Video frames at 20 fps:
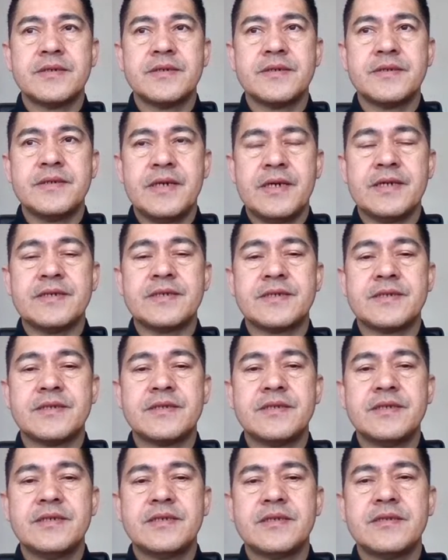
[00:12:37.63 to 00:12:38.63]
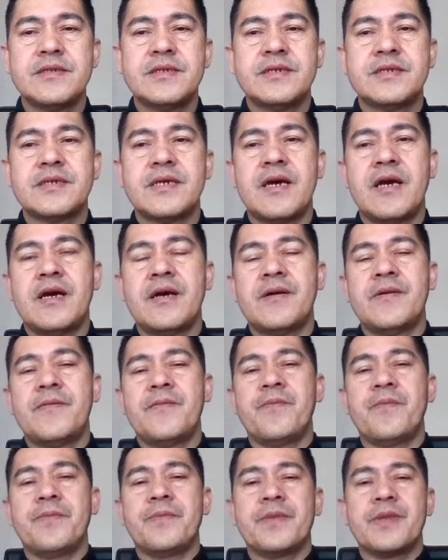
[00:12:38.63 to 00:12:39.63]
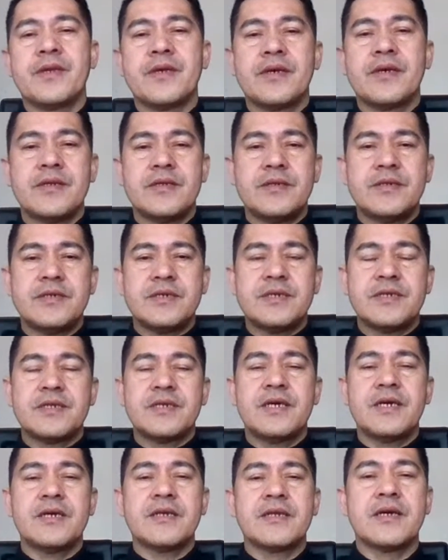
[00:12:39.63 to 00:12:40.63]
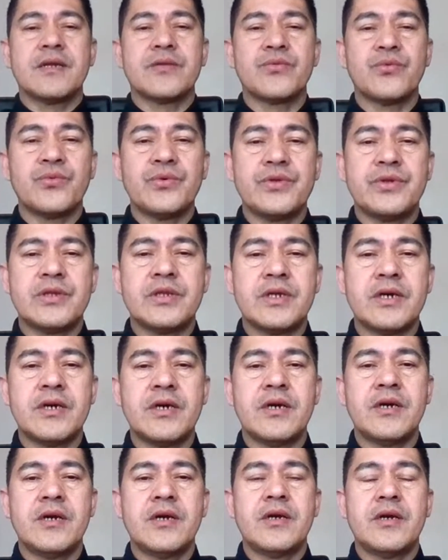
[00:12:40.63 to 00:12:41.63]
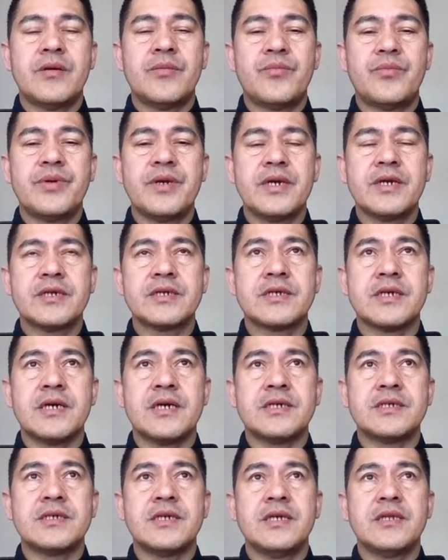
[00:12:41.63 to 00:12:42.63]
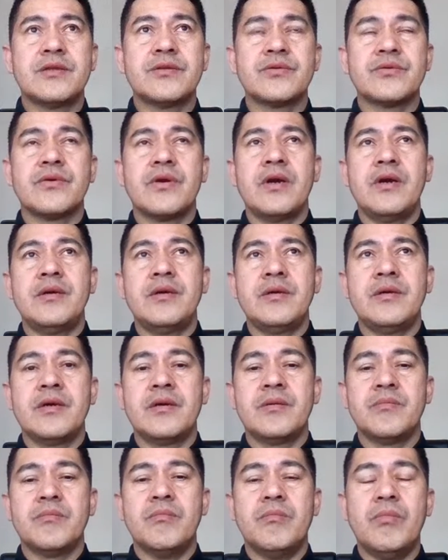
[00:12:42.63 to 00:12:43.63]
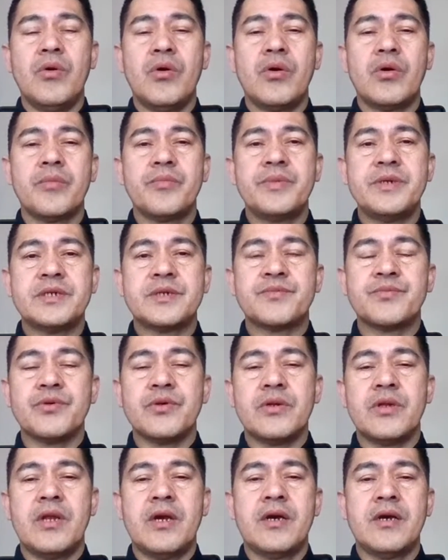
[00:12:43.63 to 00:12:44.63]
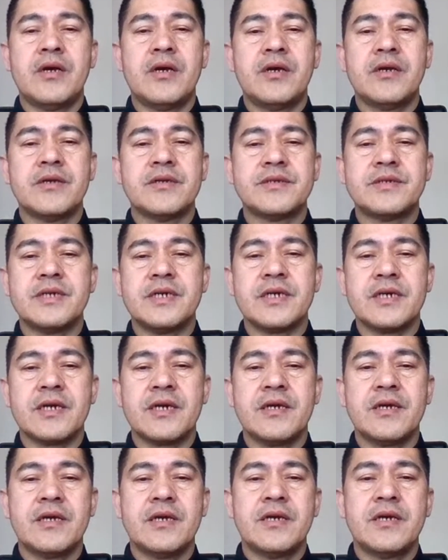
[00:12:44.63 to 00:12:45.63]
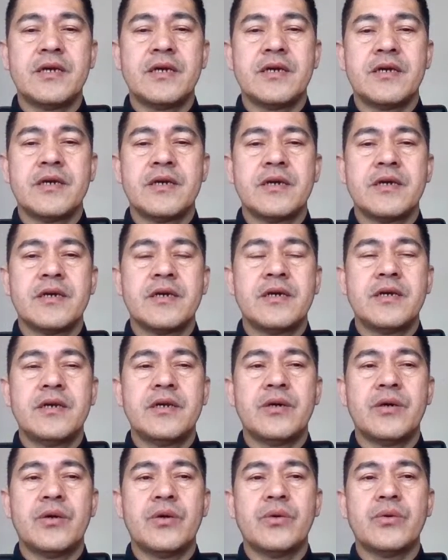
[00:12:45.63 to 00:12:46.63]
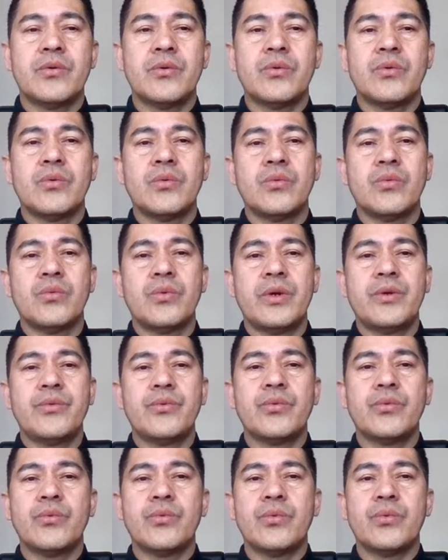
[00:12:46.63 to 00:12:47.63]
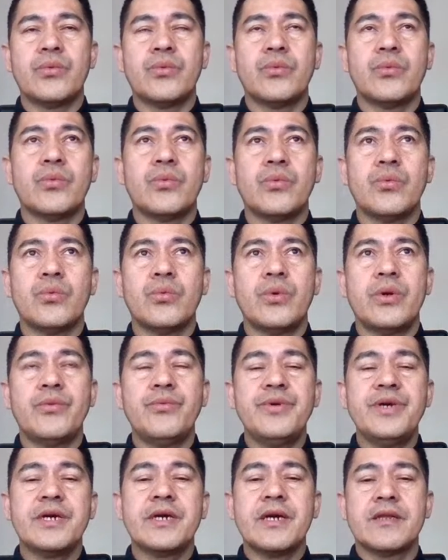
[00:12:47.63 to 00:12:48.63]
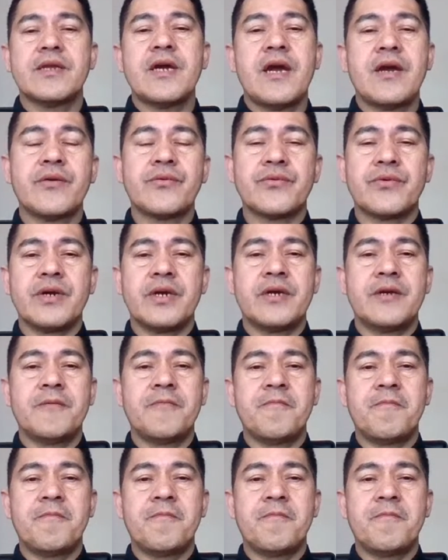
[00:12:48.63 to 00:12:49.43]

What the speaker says: Yes, this is a thing that would brings us into a more peaceful state. You know, when we get angry